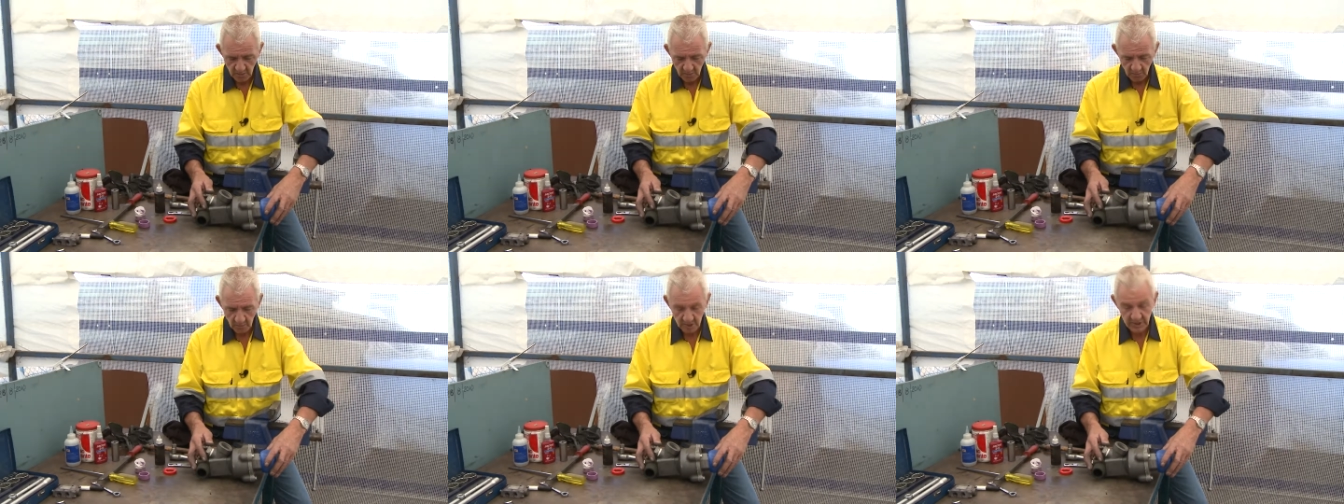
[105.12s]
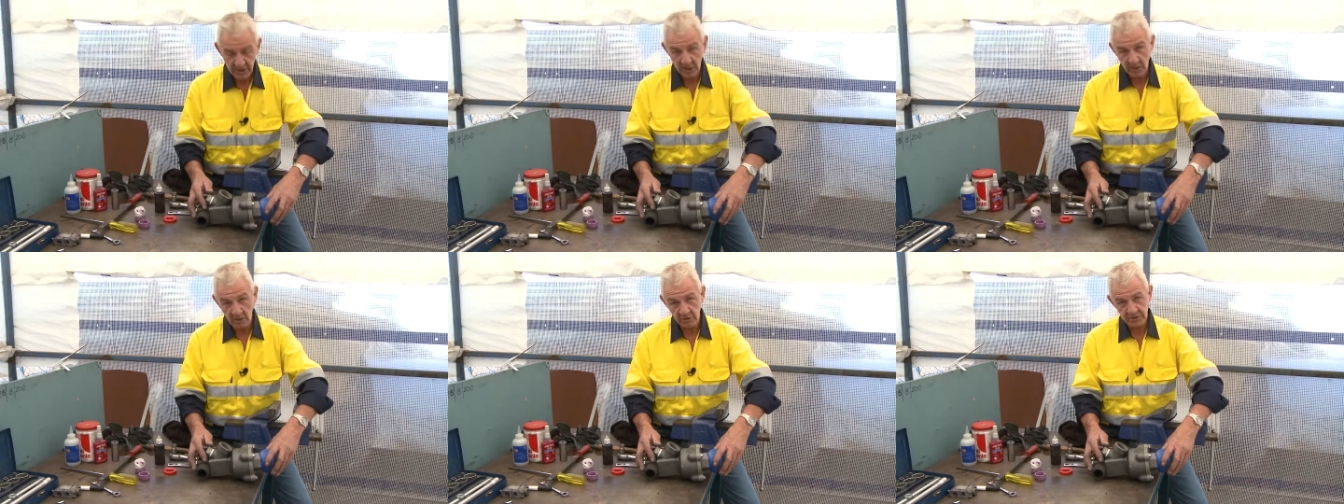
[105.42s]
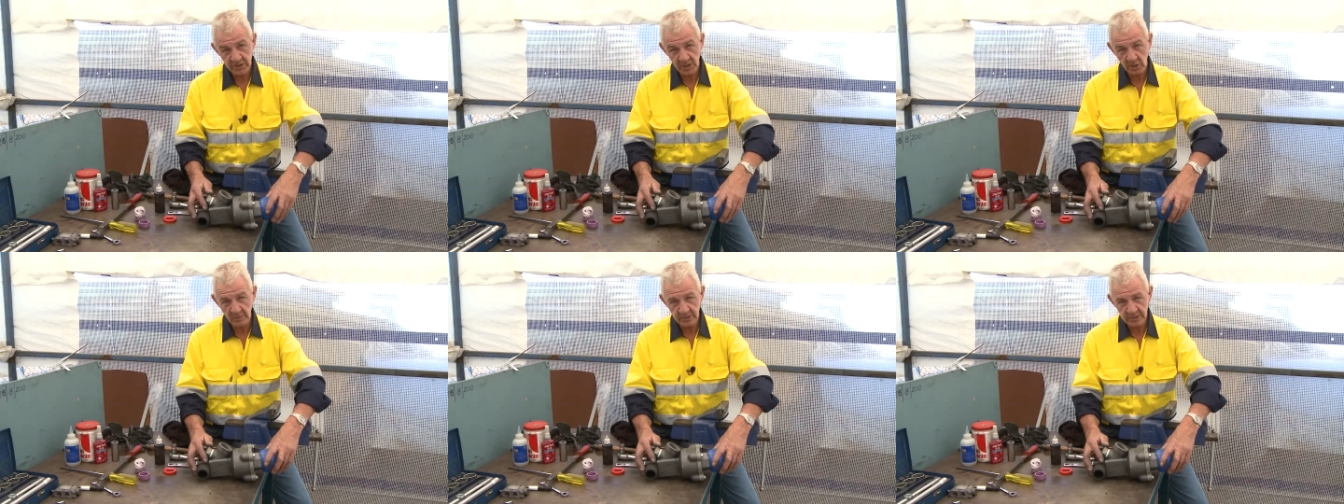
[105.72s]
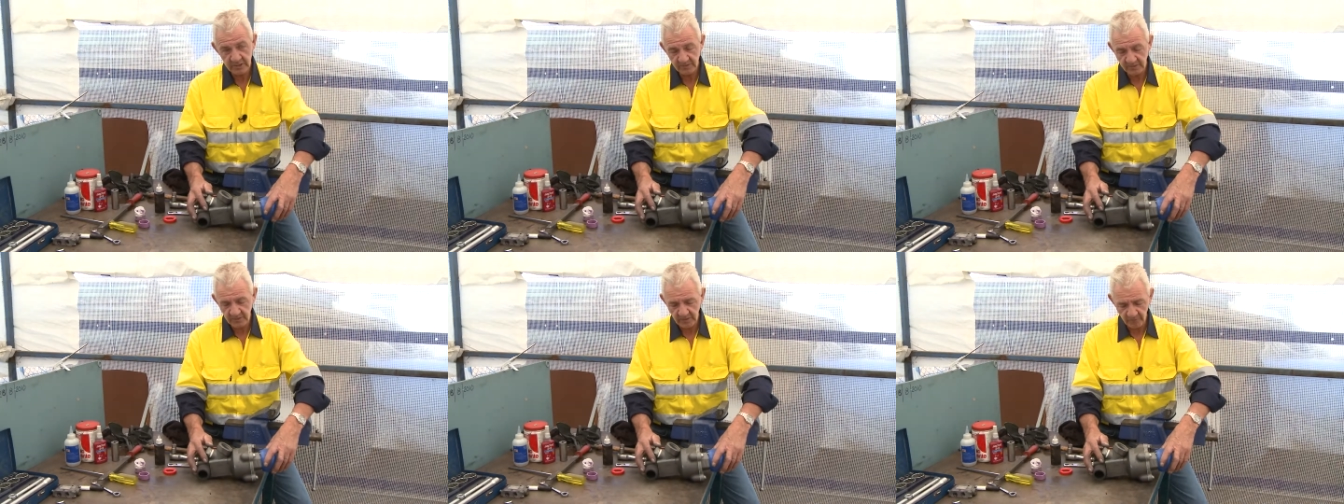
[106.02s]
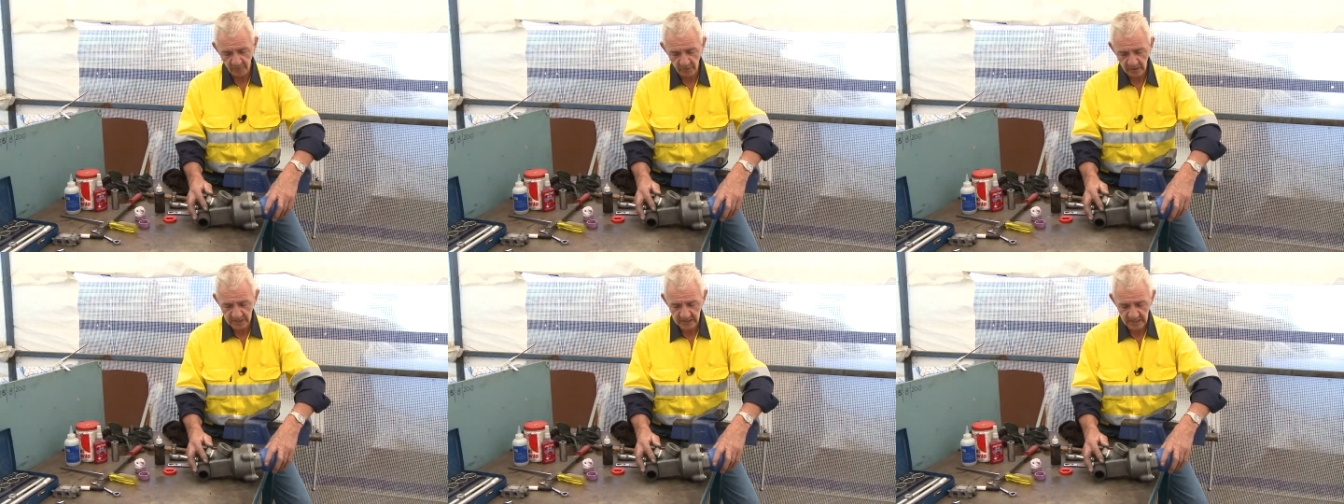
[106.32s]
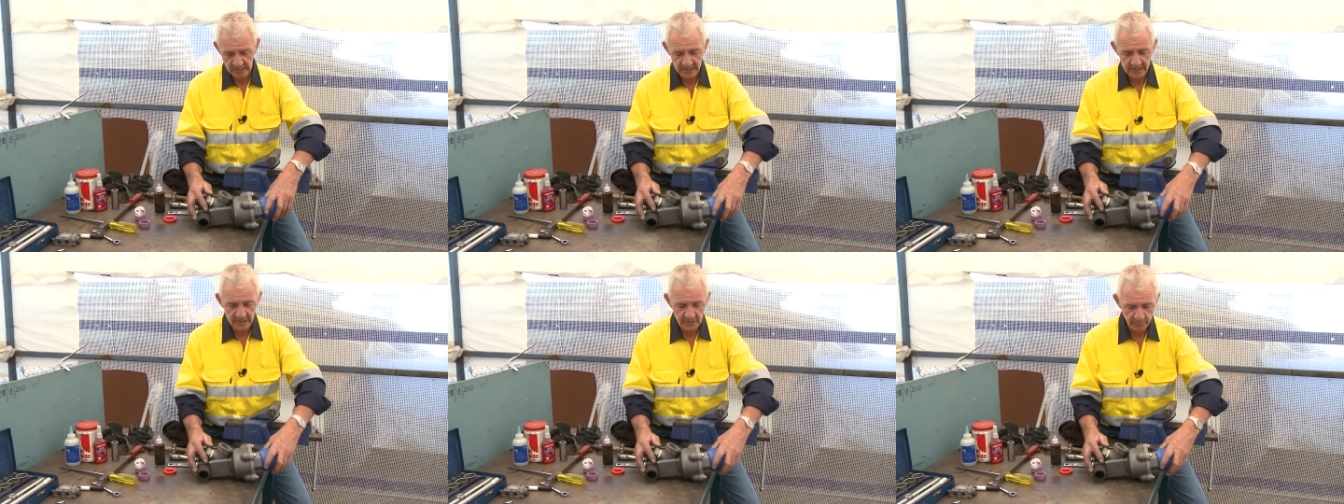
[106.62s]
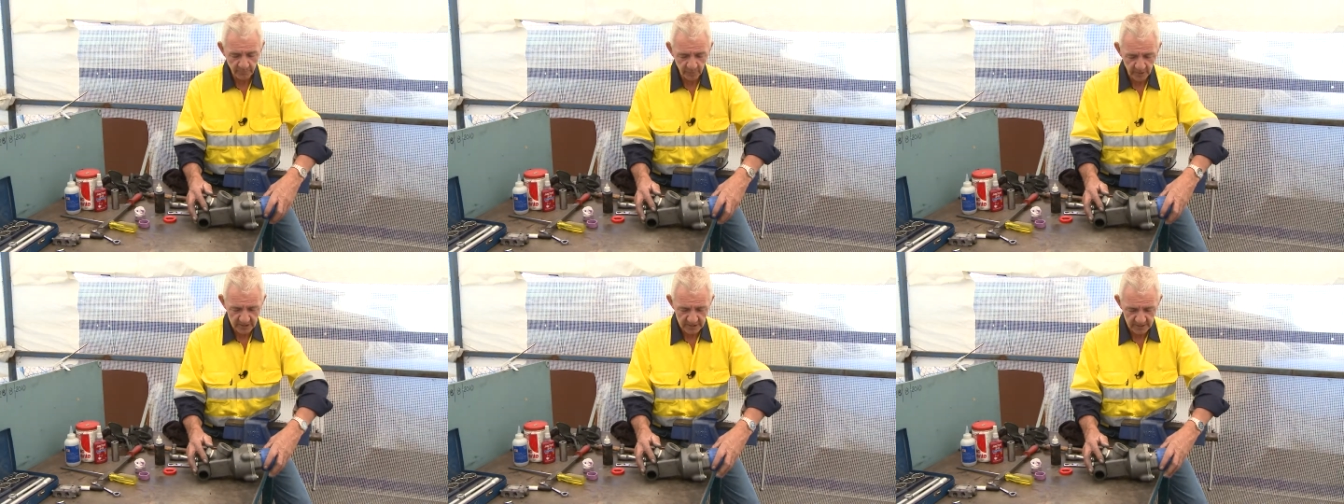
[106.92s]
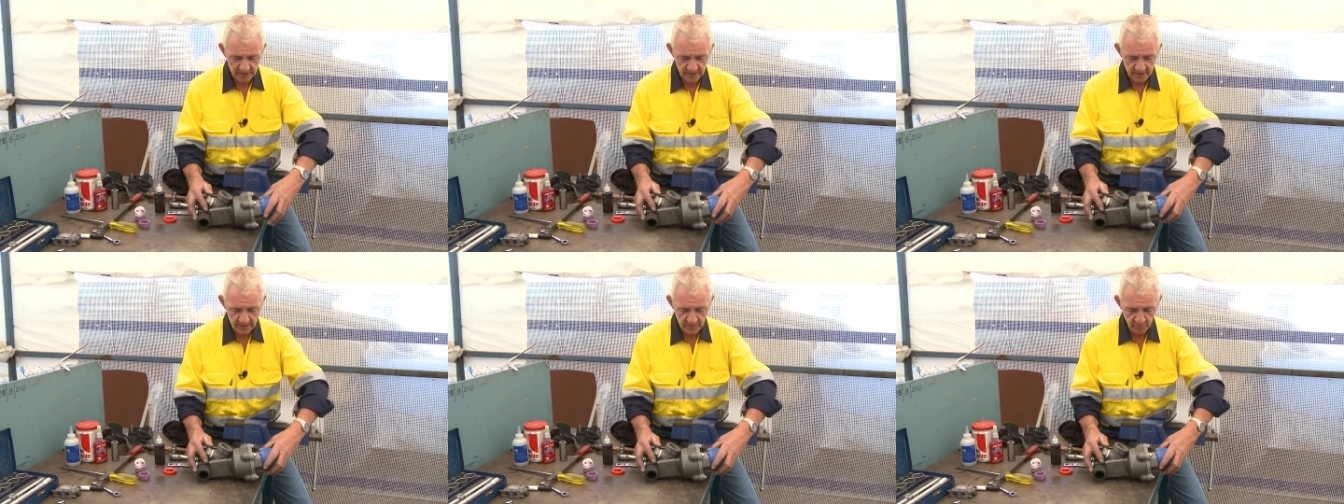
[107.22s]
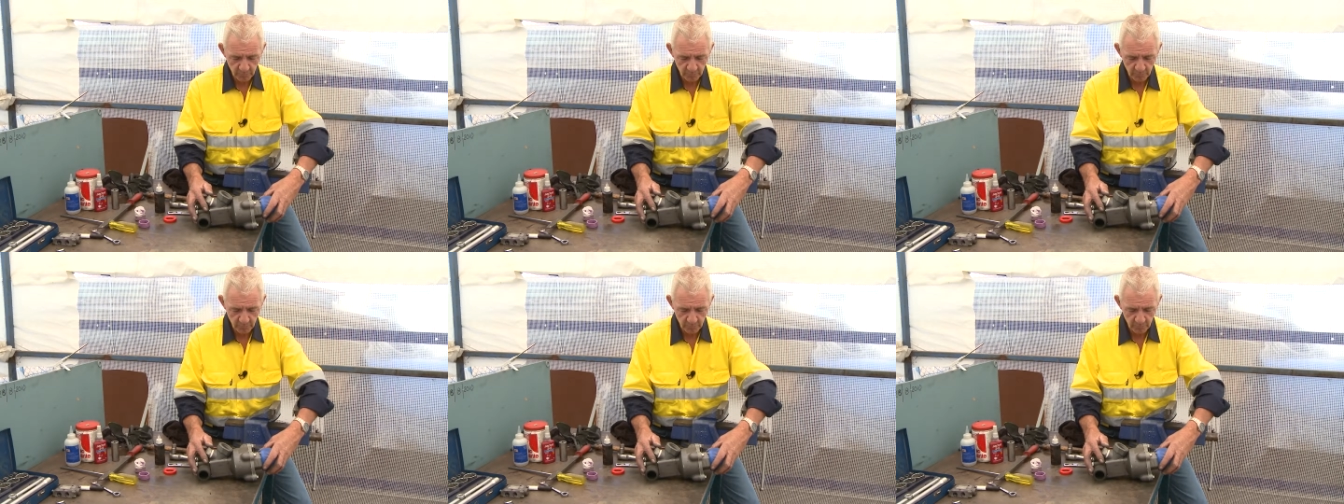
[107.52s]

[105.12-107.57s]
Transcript: What's the consequence of differentiation of pressure?